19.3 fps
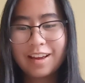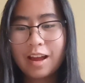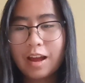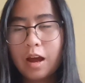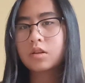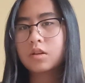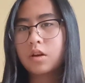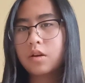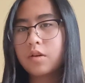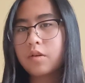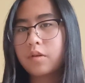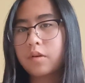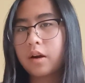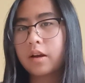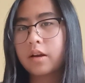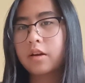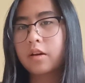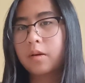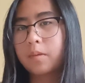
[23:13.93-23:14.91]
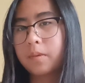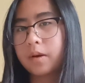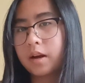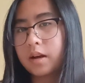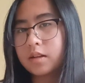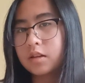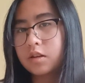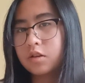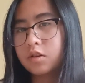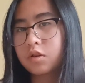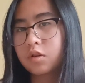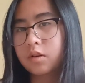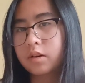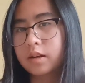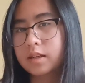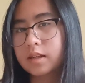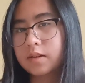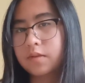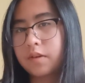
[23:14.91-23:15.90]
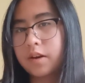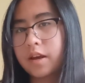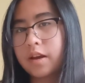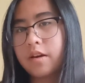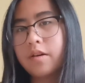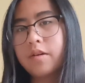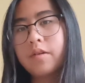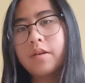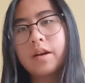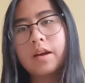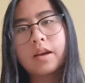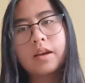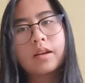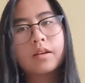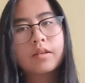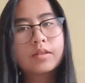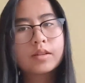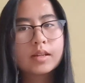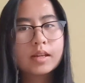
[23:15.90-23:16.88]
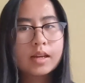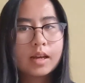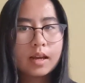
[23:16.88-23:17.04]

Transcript: So I hope you guys enjoyed this video and I'll see